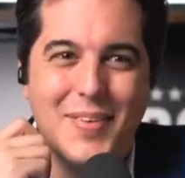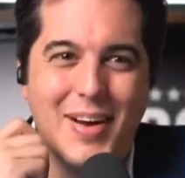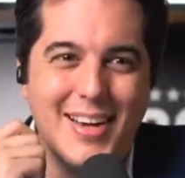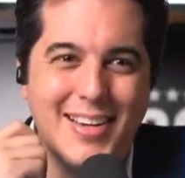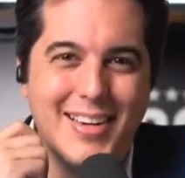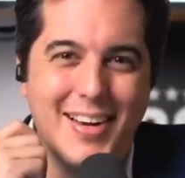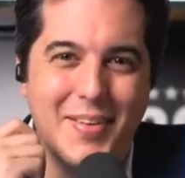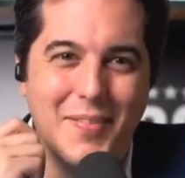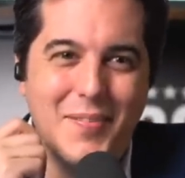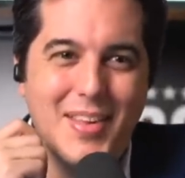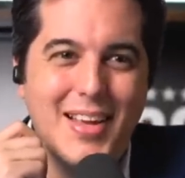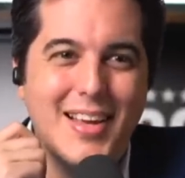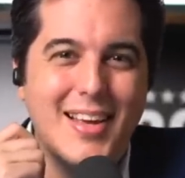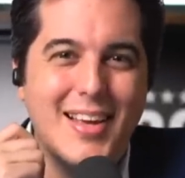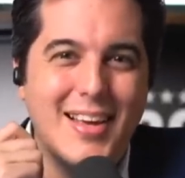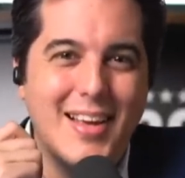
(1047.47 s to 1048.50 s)
But,
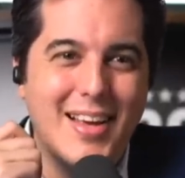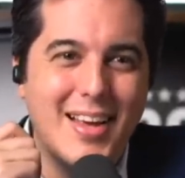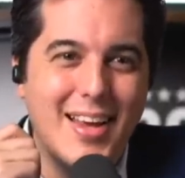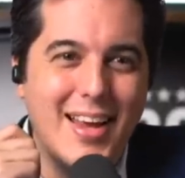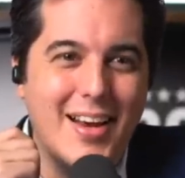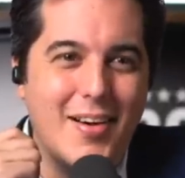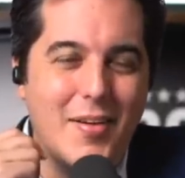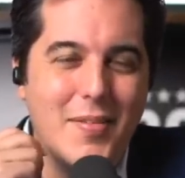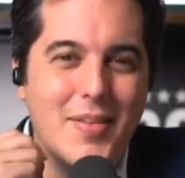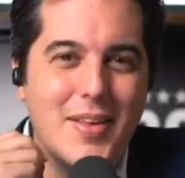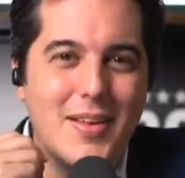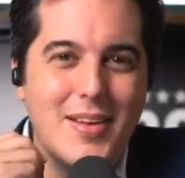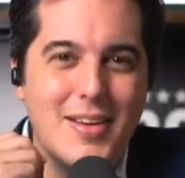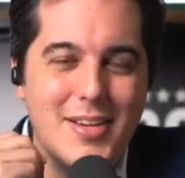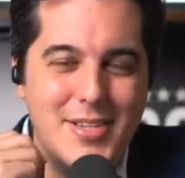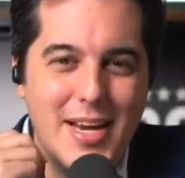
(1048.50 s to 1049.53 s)
you know,
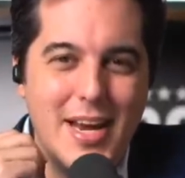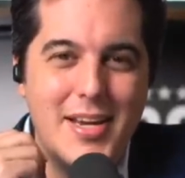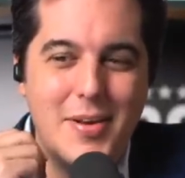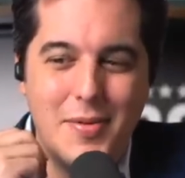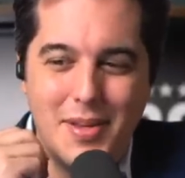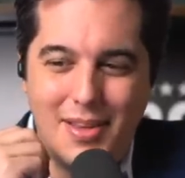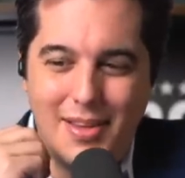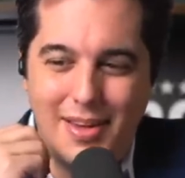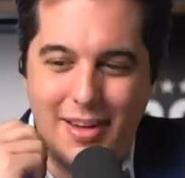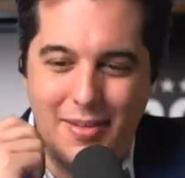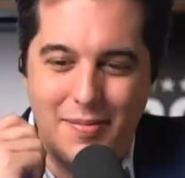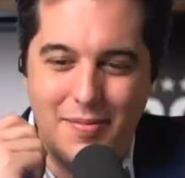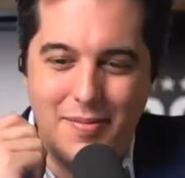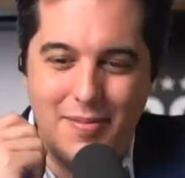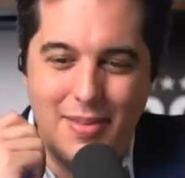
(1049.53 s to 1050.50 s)
genuinely,